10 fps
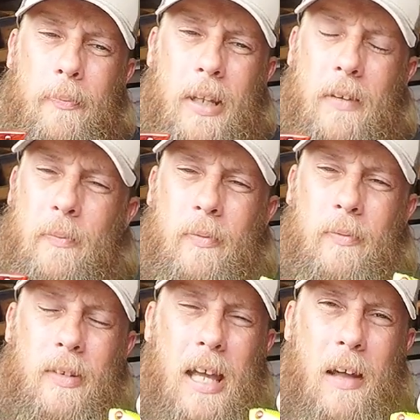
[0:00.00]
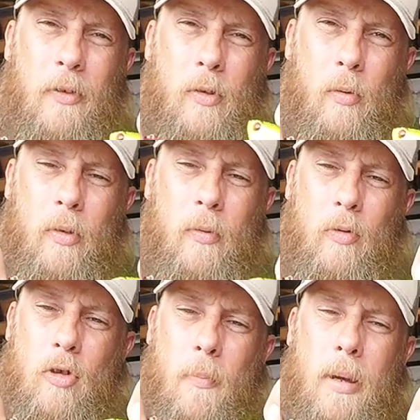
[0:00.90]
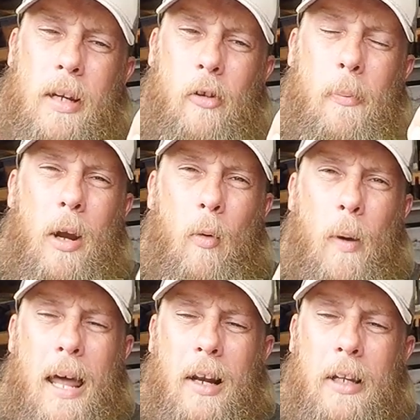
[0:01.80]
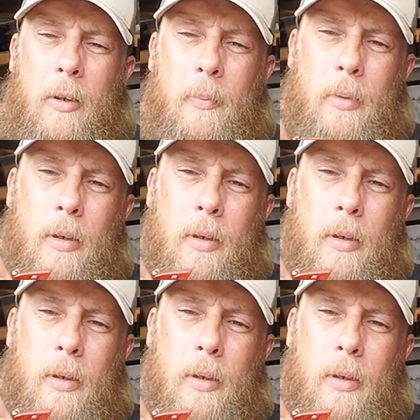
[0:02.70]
They have tremendous amount of rattle in them.